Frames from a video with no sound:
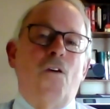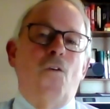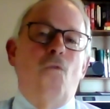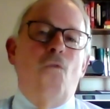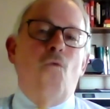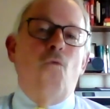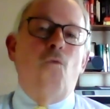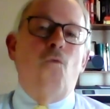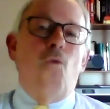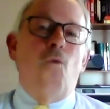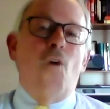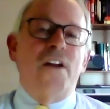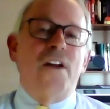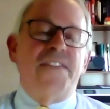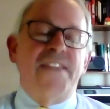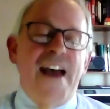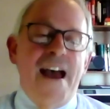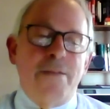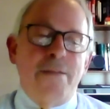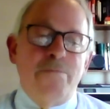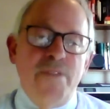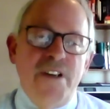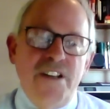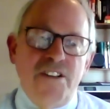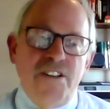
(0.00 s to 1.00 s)
what
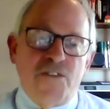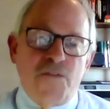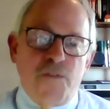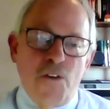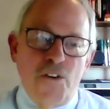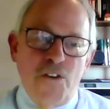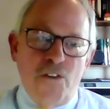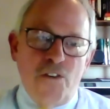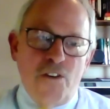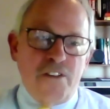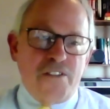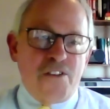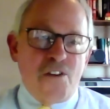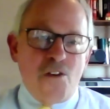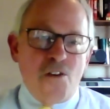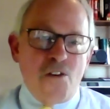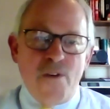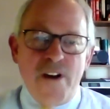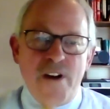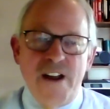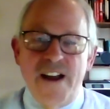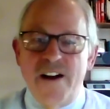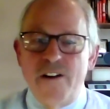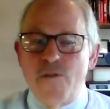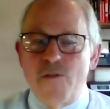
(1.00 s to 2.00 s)
that means for North
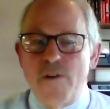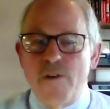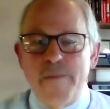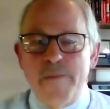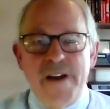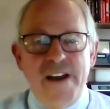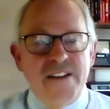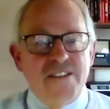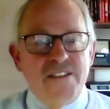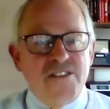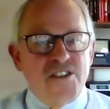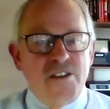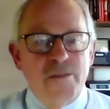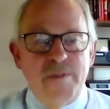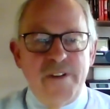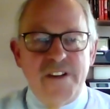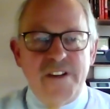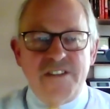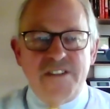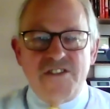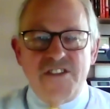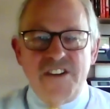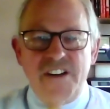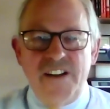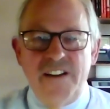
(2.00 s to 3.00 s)
Korea remains to be
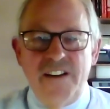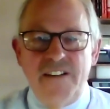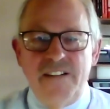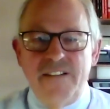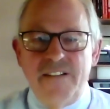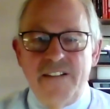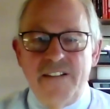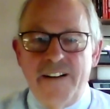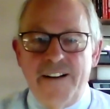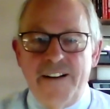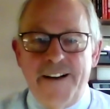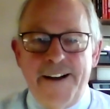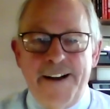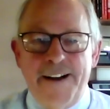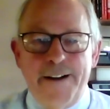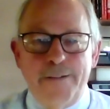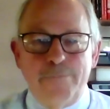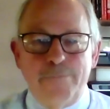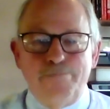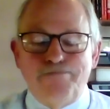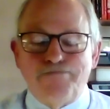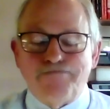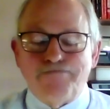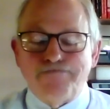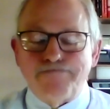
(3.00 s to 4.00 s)
seen.
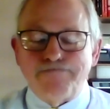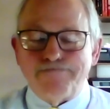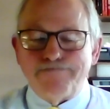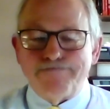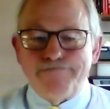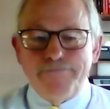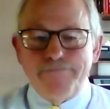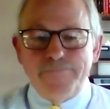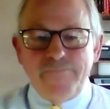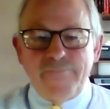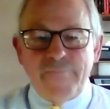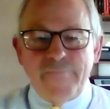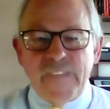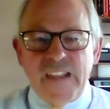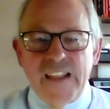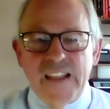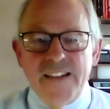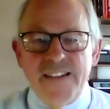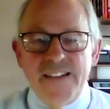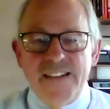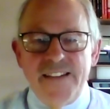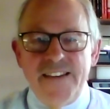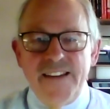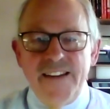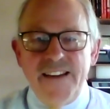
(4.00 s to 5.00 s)
Um,
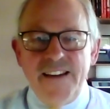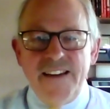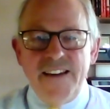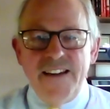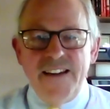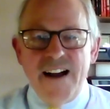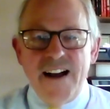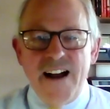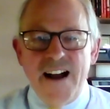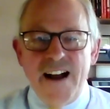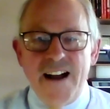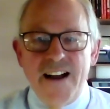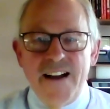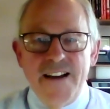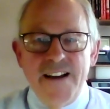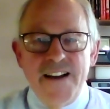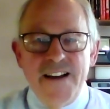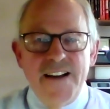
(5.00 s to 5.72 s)
the uh,